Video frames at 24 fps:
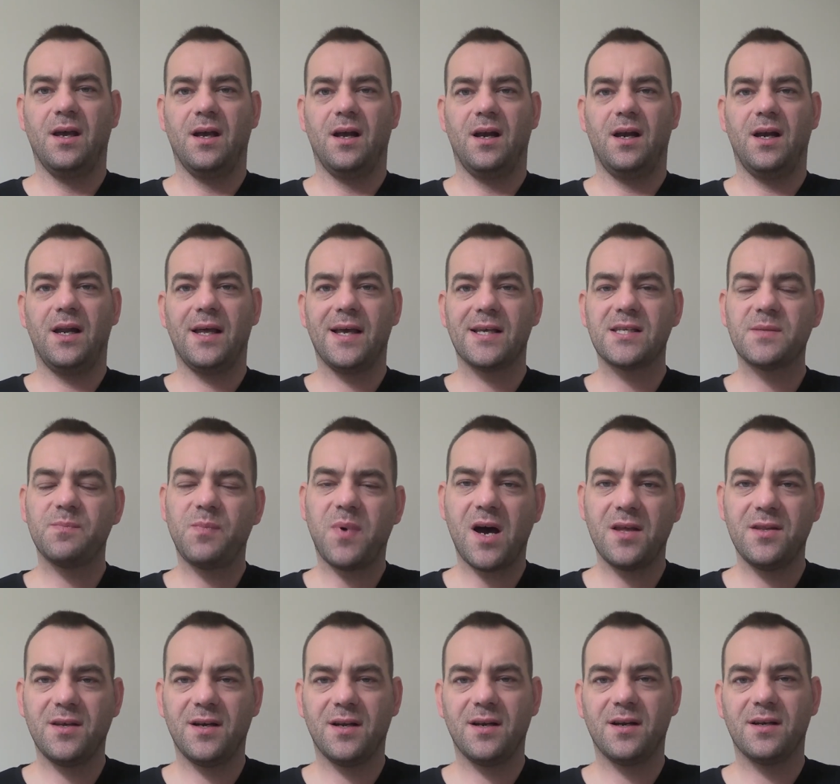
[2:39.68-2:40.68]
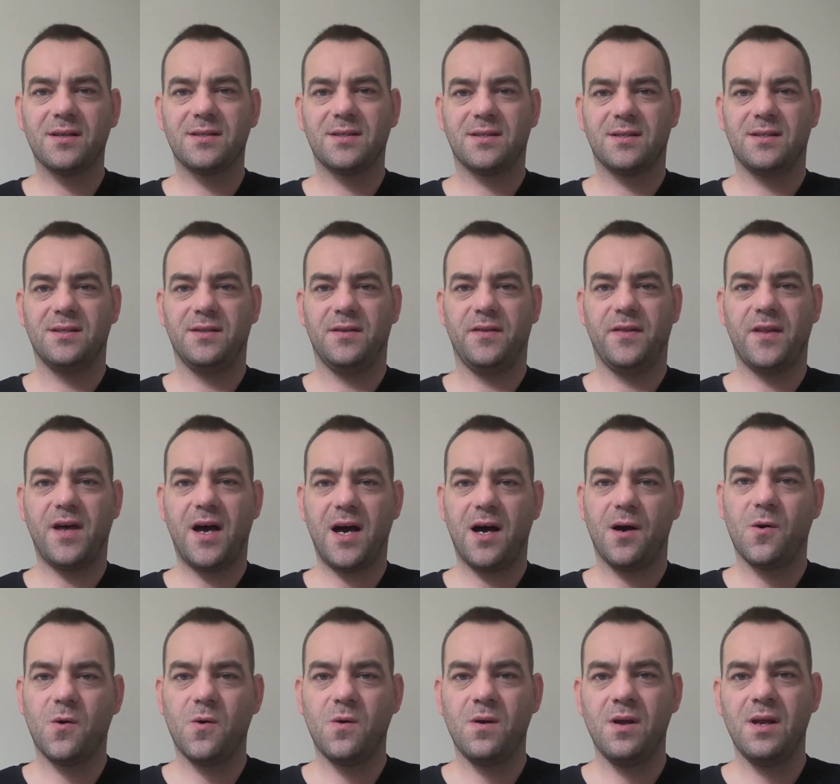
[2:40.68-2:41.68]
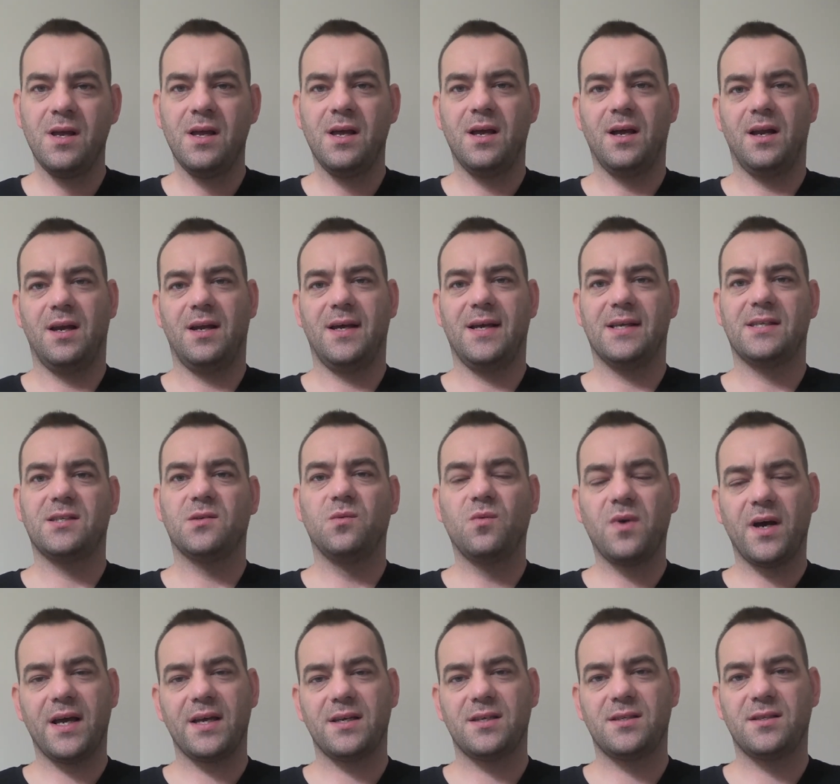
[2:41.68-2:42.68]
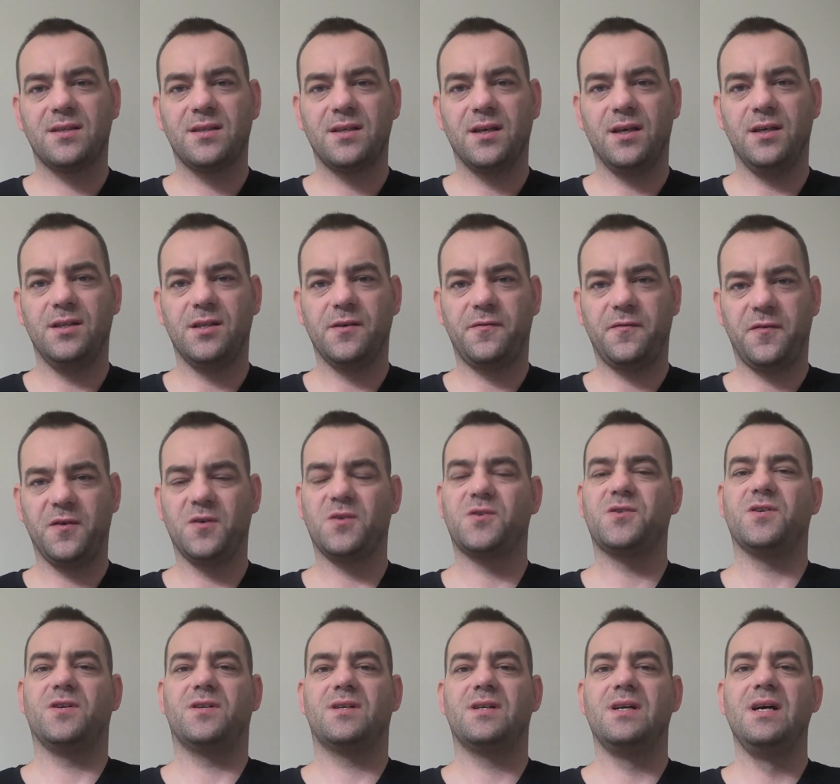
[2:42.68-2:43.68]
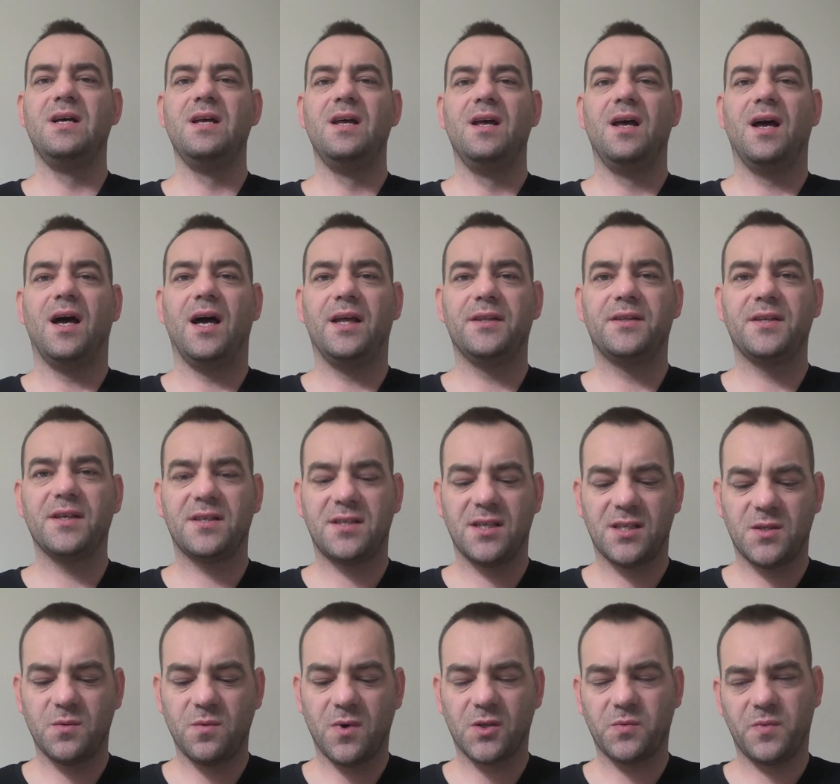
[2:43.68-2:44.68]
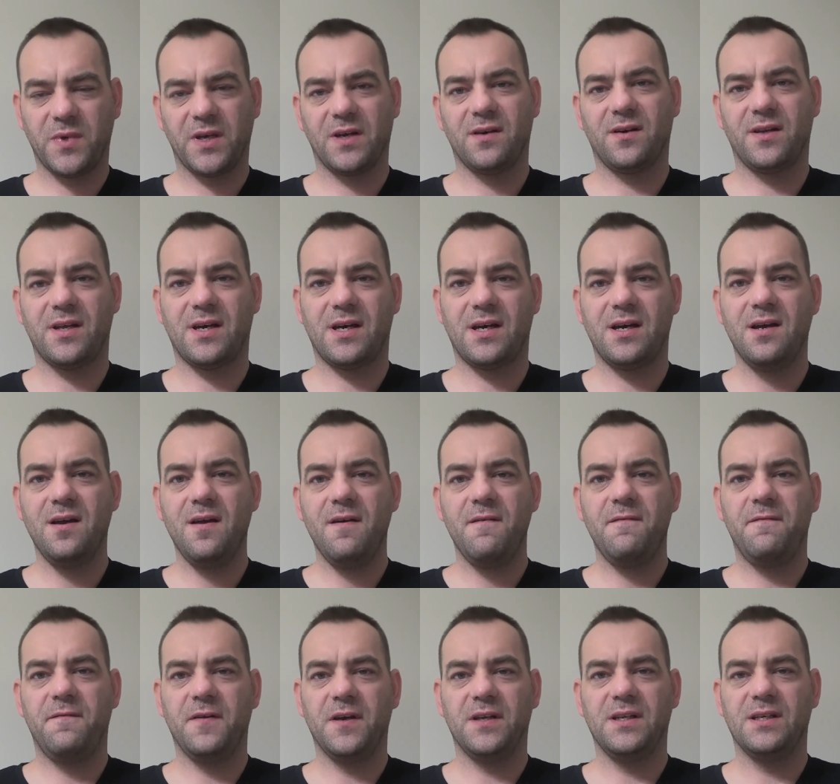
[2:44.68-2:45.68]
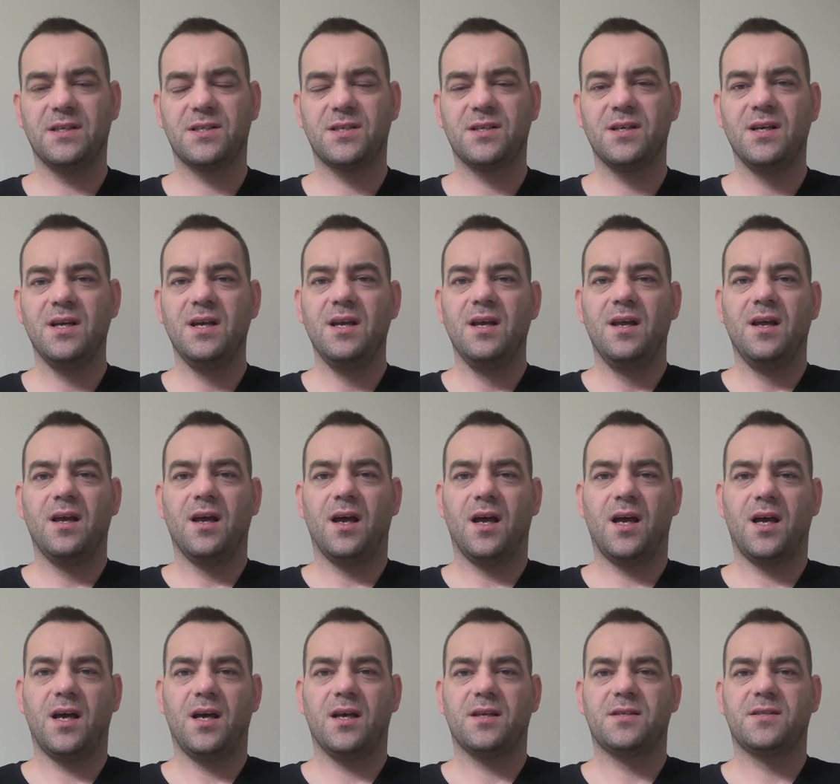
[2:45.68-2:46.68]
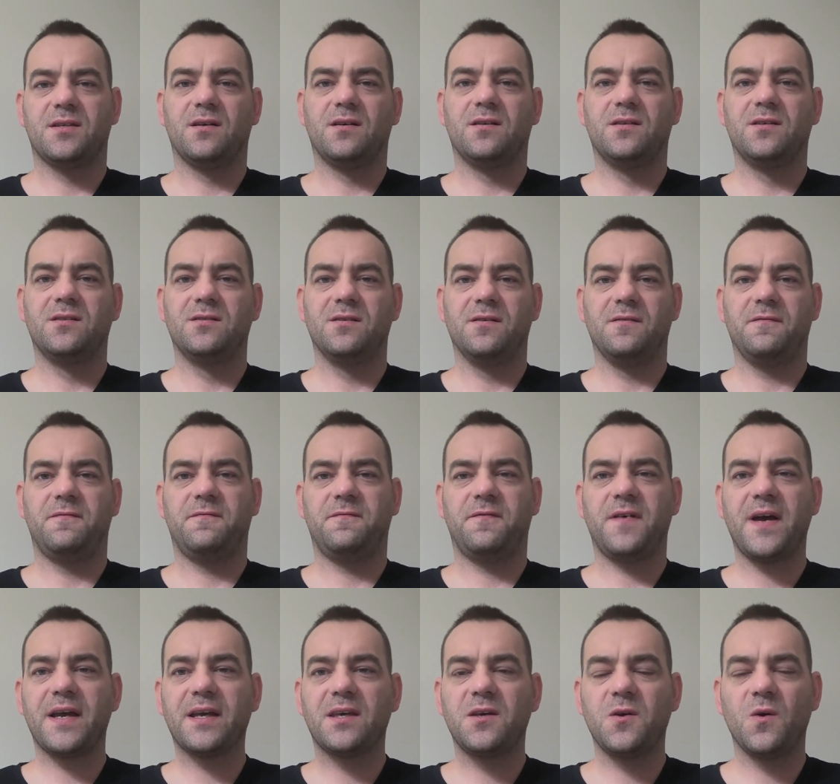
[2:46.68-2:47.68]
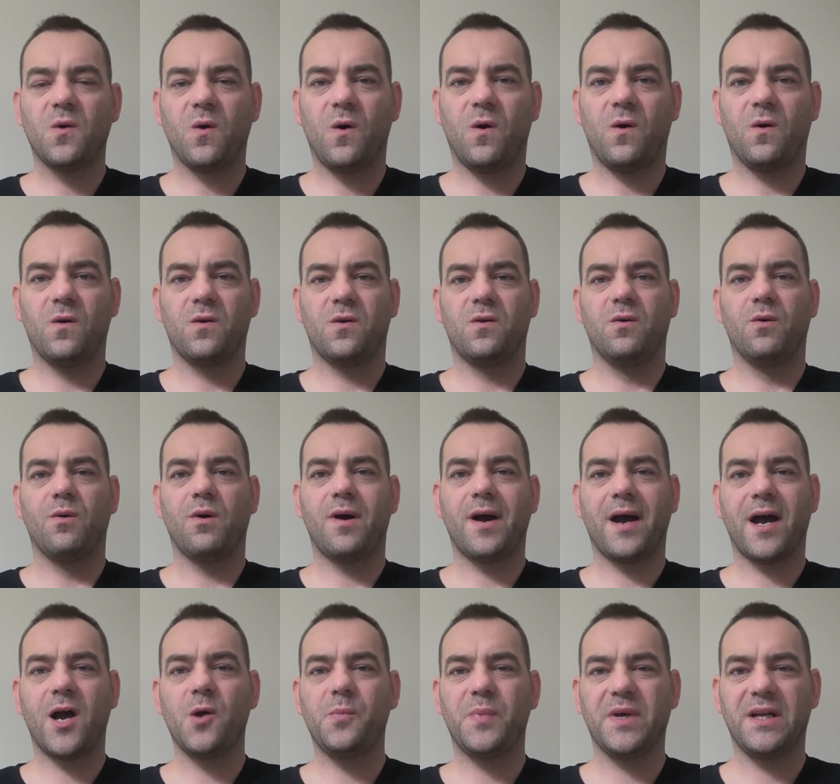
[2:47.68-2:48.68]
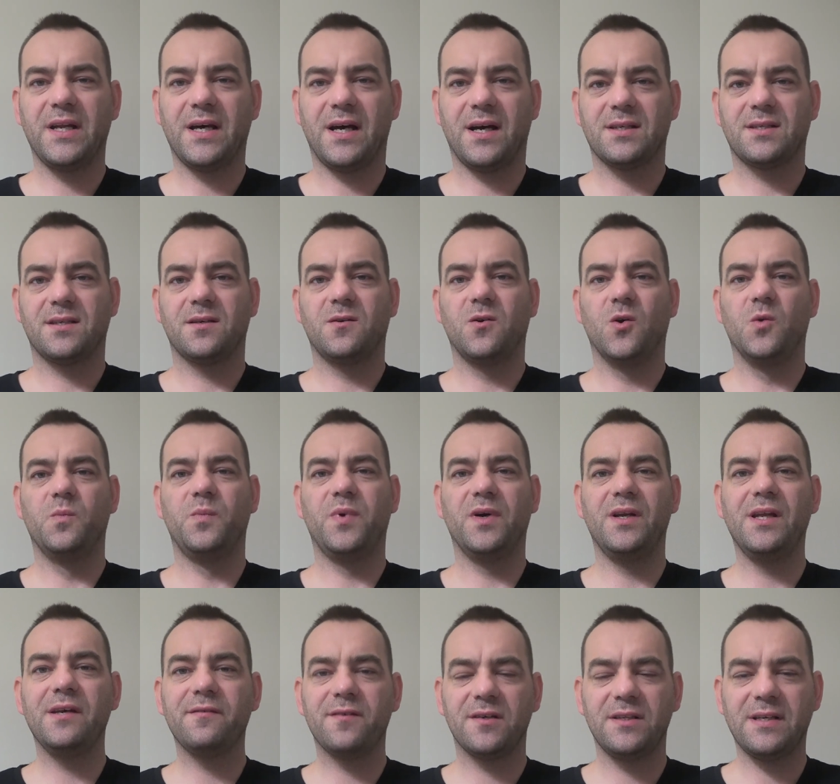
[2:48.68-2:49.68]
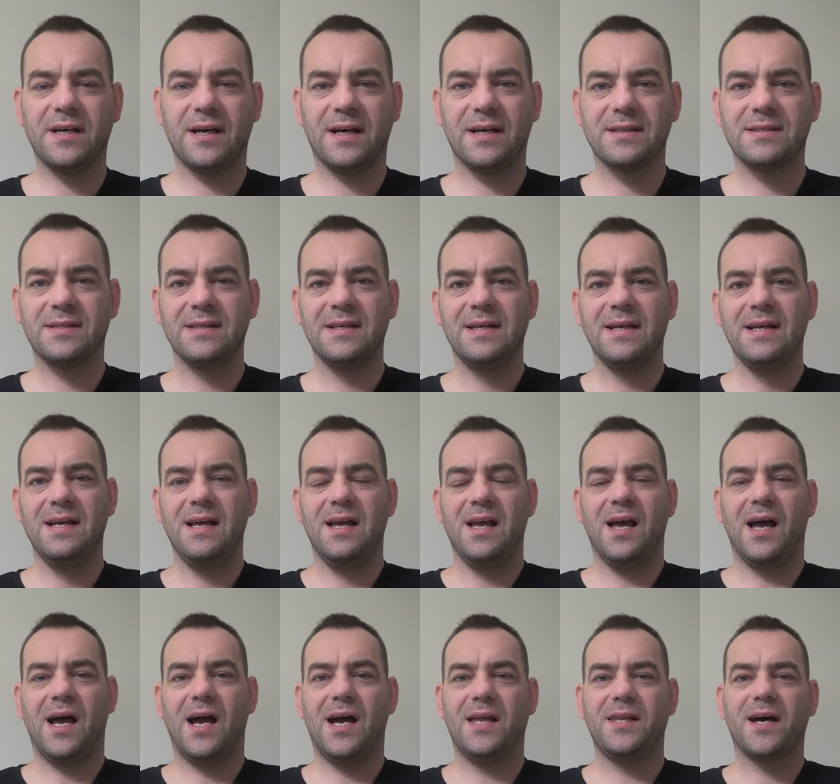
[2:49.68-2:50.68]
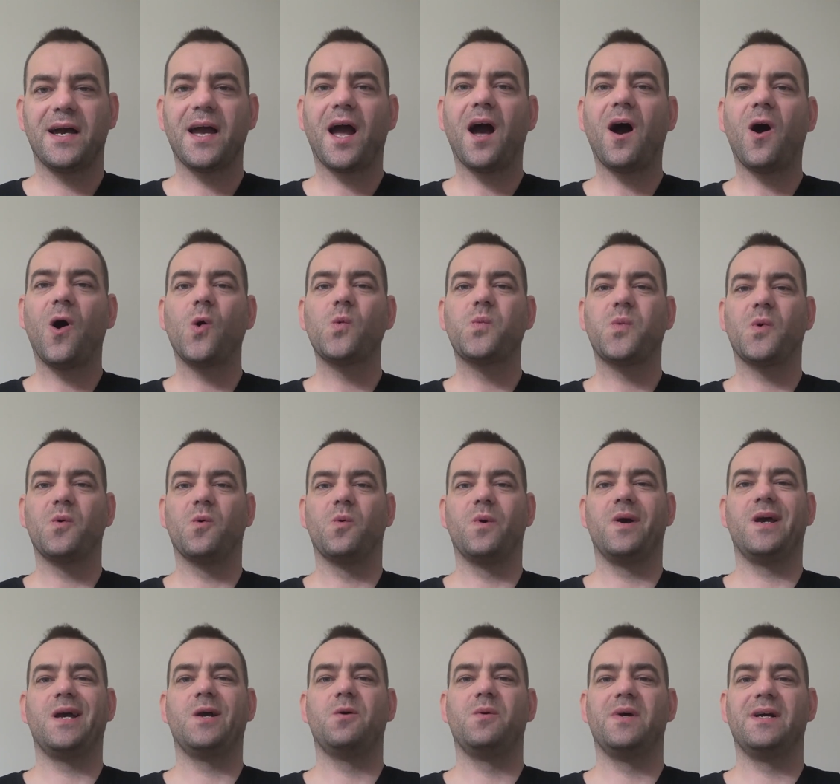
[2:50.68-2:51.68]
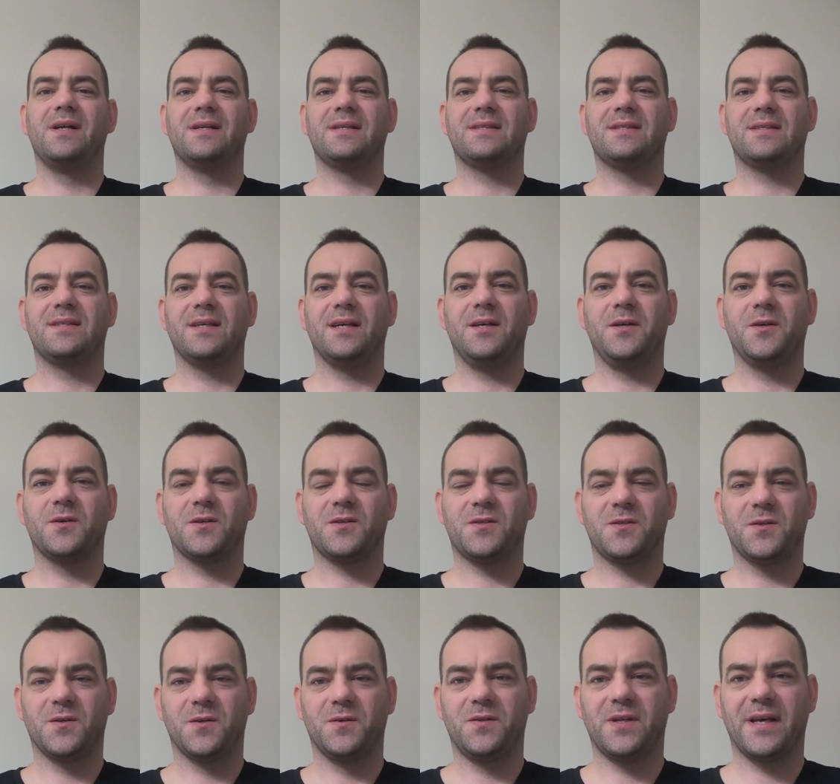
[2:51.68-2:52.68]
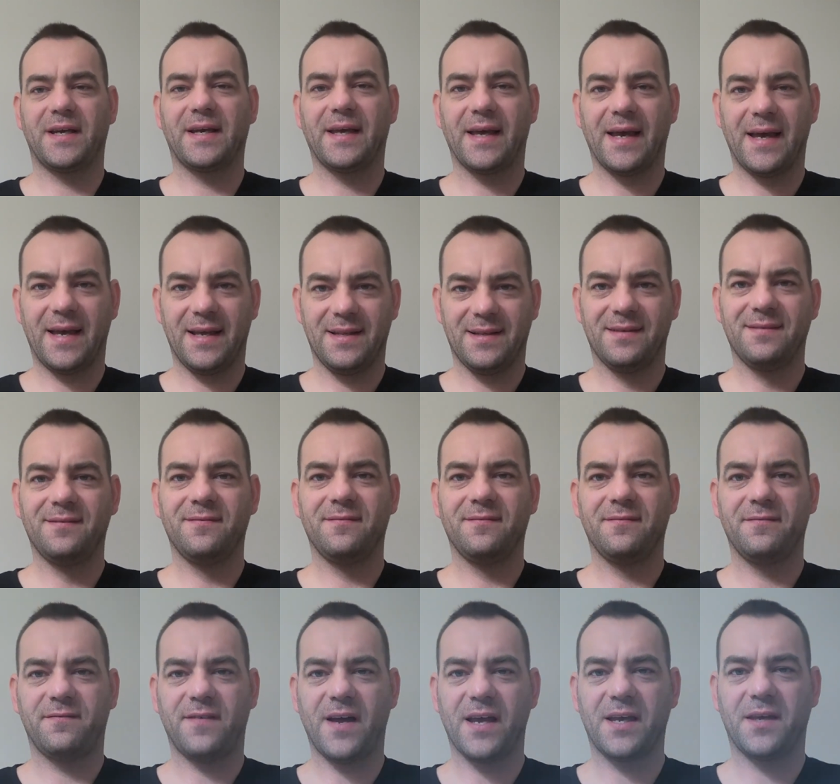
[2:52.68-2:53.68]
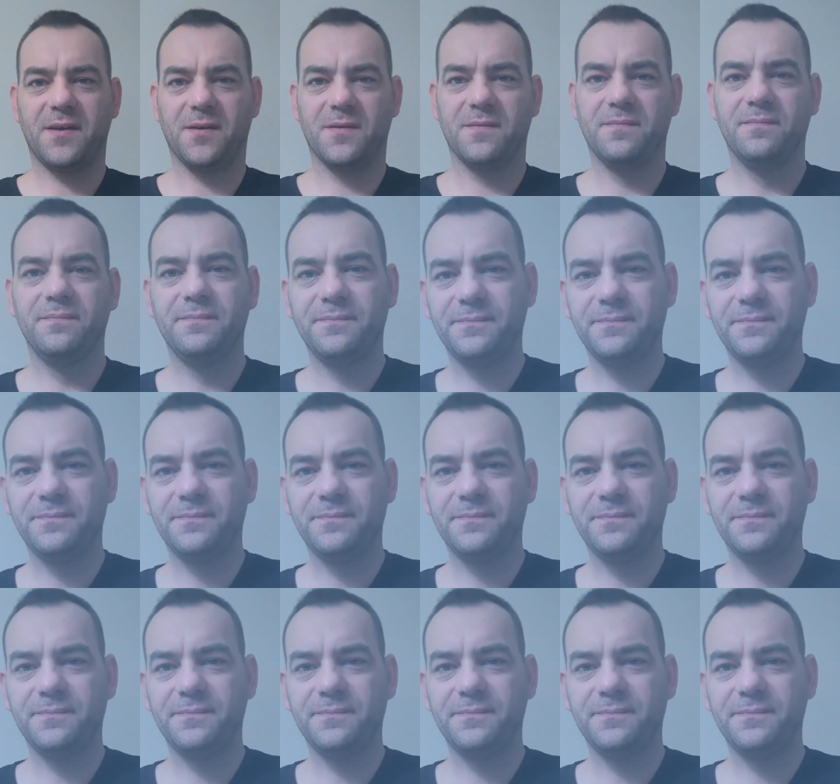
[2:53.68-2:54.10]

Less panels now, less waste in the future. And this is what we're gonna finish. Uh, so thank you all who helping us, who believe in us, and I hope we will see you soon again. Thank you.